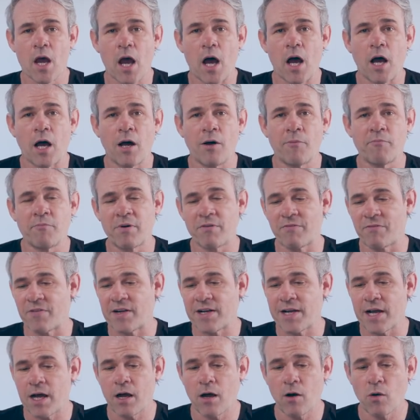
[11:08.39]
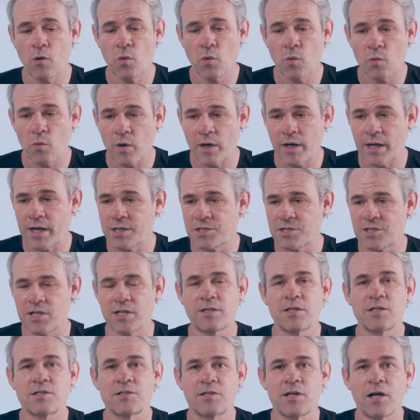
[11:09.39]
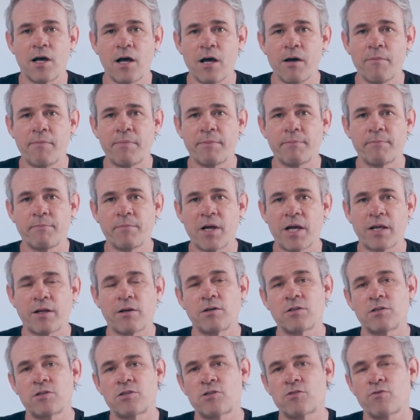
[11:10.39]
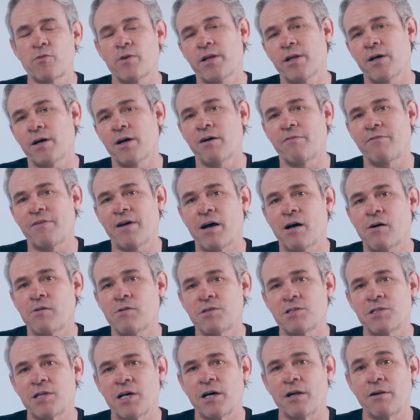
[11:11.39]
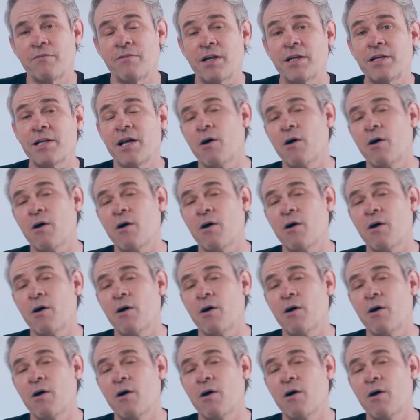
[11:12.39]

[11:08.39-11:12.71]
Um, but for now, when I set this up, I got three and a half hours out of it.